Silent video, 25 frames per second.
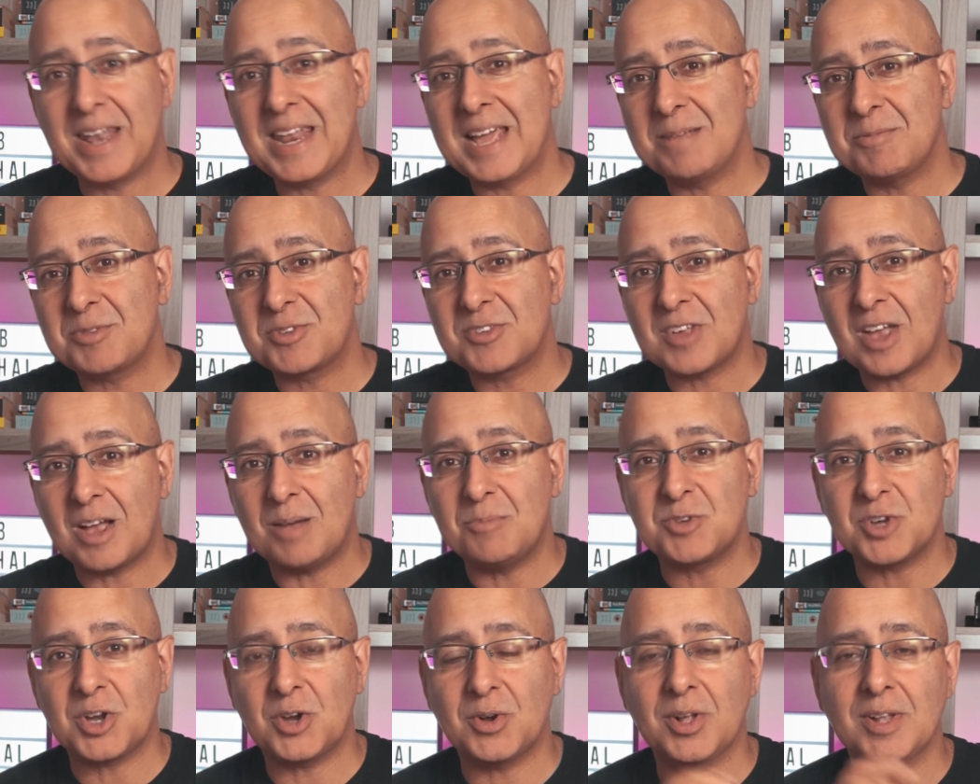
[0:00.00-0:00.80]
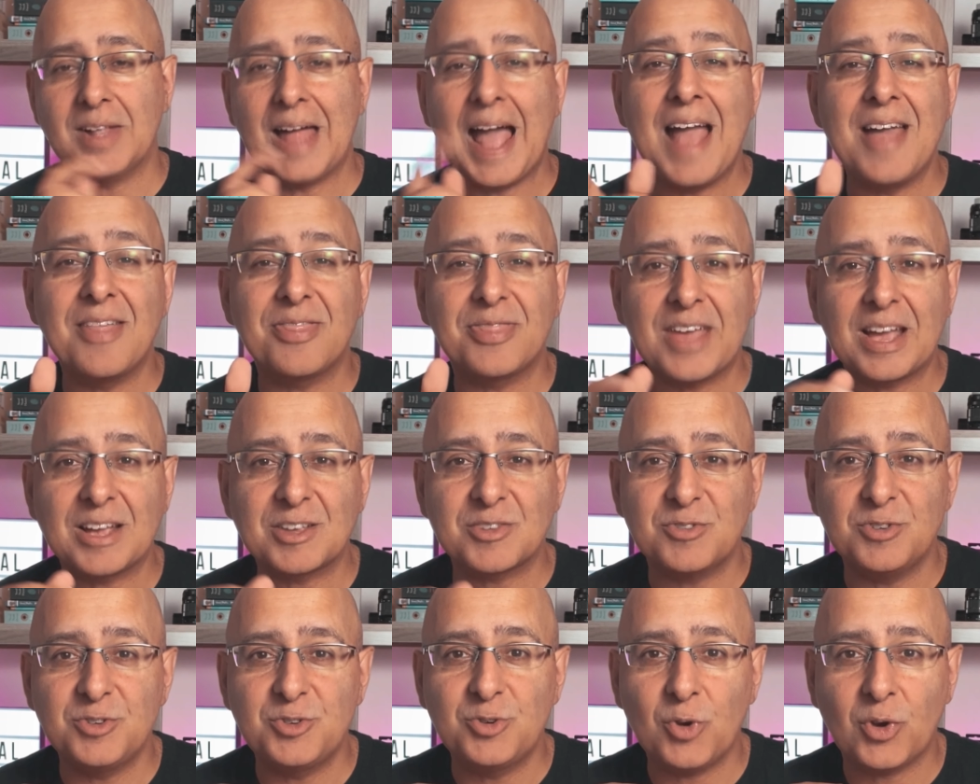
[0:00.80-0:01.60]
name's Sarb Johal and
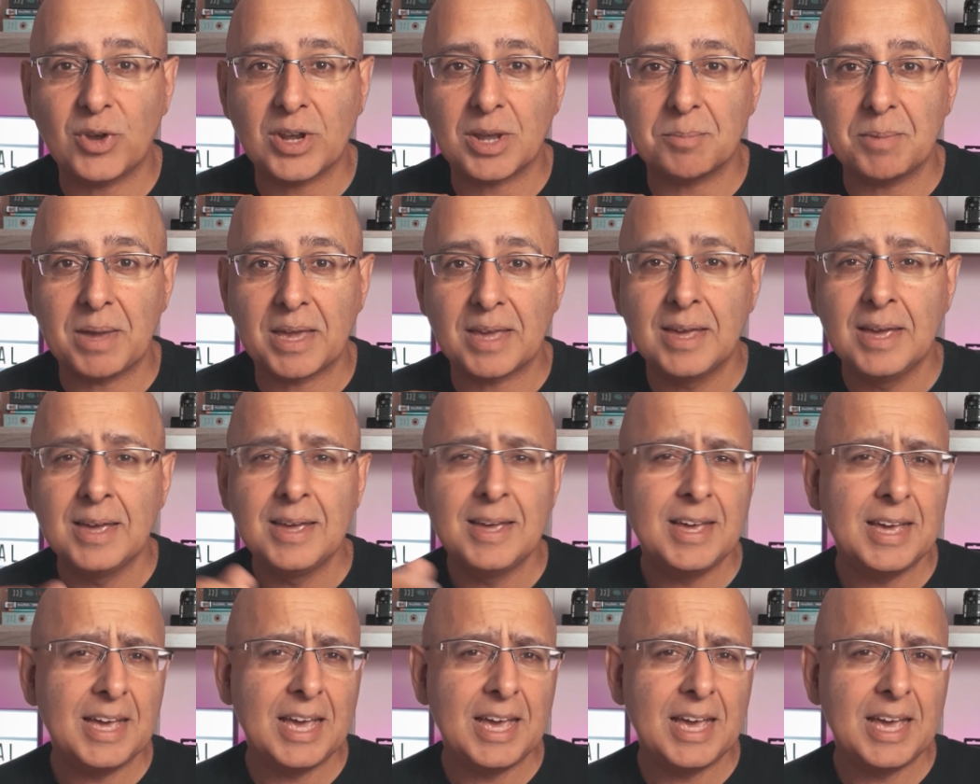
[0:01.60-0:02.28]
thanks for joining me.